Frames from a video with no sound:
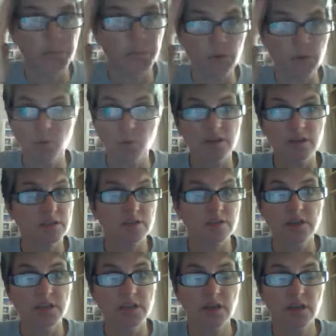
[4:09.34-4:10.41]

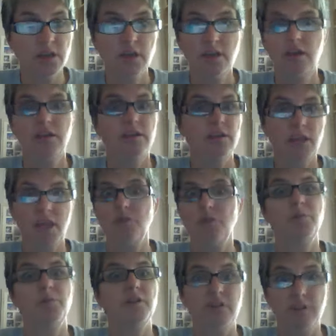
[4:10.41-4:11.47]
bewildered. You can't
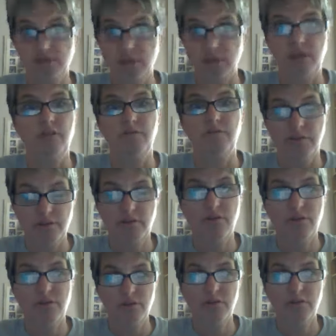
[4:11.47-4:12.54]
believe
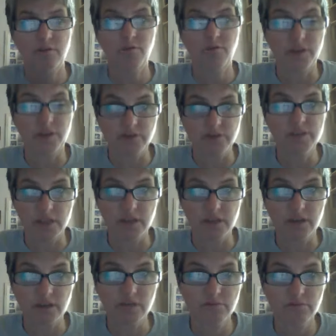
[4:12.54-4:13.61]
what you're saying.